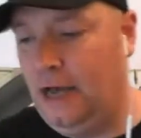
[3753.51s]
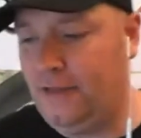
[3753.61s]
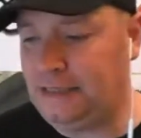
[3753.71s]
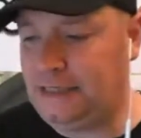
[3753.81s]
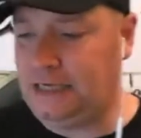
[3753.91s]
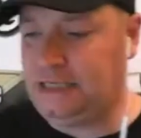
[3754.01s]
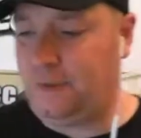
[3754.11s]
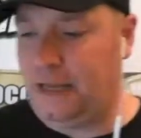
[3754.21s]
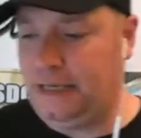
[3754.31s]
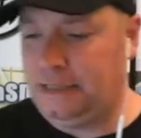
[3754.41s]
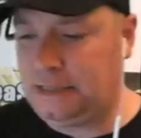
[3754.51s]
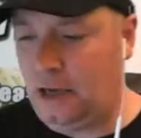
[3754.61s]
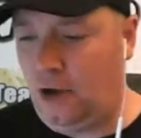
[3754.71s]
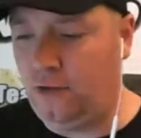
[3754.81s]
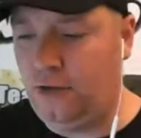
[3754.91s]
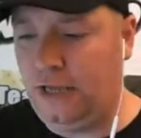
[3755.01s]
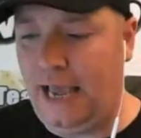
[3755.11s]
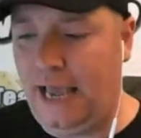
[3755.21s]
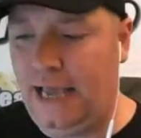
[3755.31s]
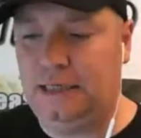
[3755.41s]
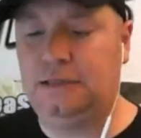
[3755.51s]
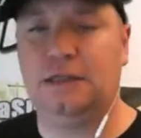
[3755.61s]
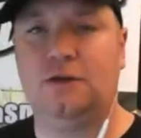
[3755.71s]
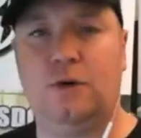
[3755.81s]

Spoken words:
That takes place on the 18th to